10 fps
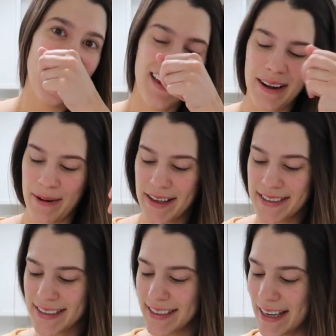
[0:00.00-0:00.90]

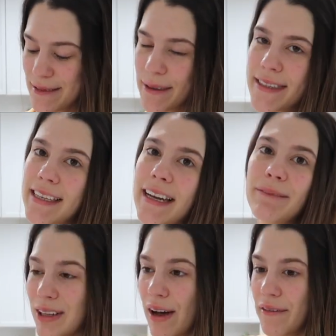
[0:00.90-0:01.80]
Anyways, today's
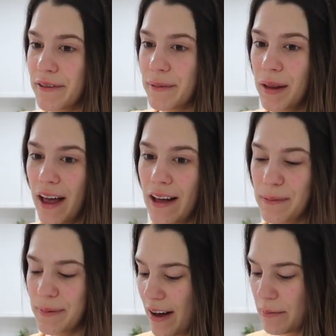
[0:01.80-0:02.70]
Wednesday. Coffee will
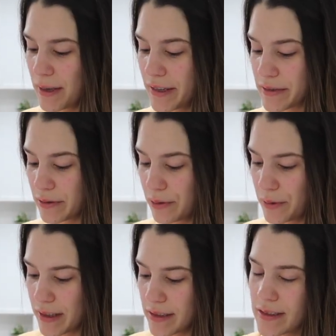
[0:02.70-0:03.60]
help. Um, it is
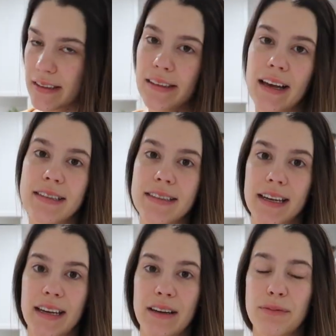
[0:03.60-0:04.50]
Luca's last
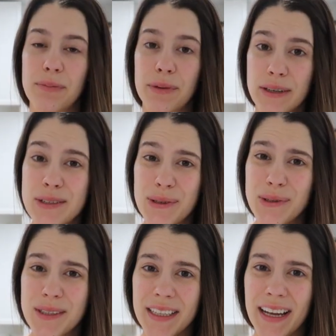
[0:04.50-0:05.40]
day of
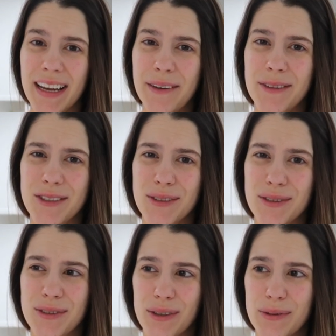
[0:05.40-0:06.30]
preschool today, which
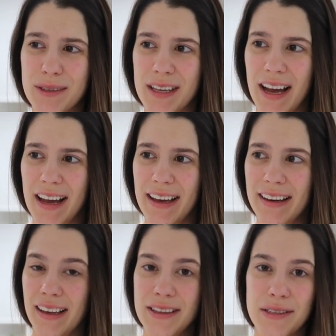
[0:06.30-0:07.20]
is so
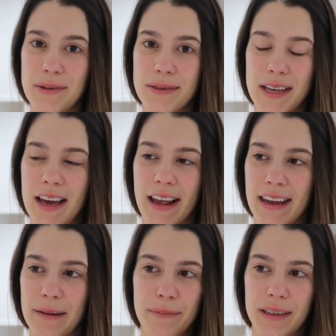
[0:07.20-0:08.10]
sad. It's so sad. I
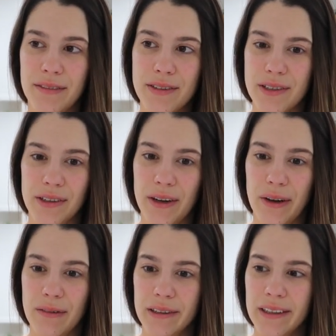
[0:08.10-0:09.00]
can't believe it's already
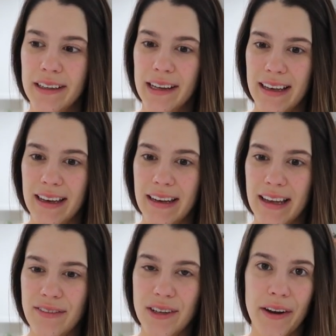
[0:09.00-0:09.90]
over. And
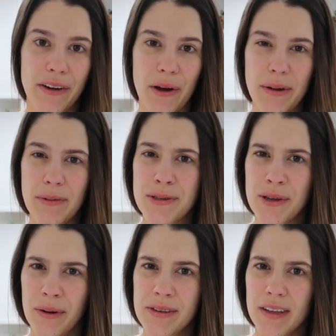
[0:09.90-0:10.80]
if you didn't know, he was
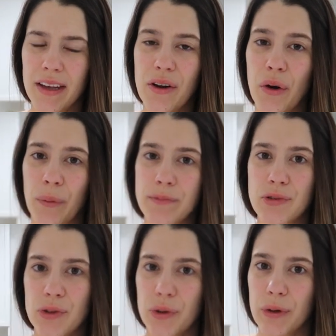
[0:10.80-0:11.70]
going to like a
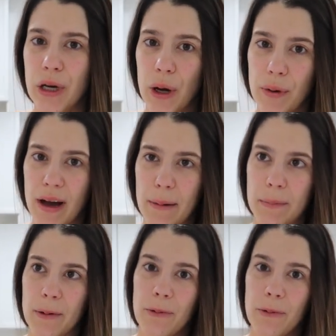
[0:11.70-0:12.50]
homeschool co-op